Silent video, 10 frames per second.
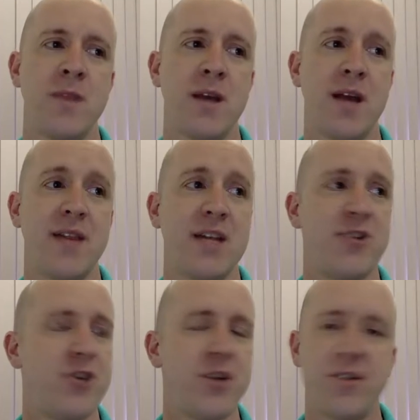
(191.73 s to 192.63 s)
and they're
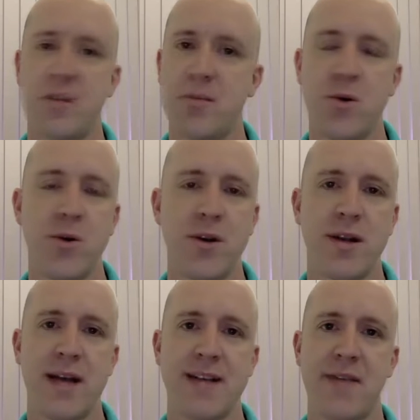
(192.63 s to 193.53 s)
just as important
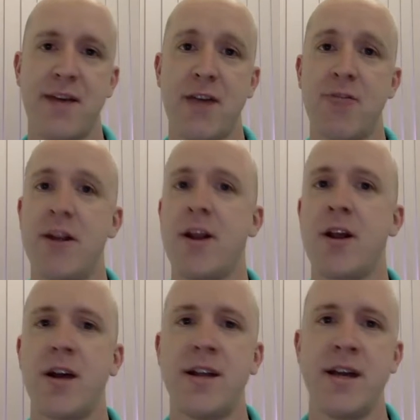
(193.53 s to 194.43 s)
as having a really good
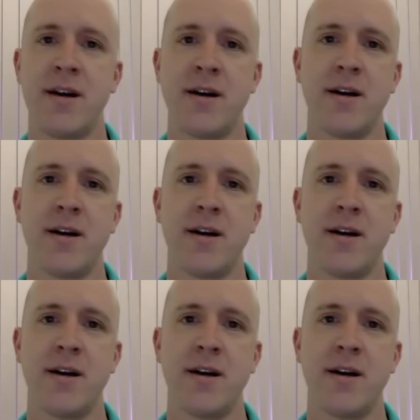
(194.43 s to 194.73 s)
idea.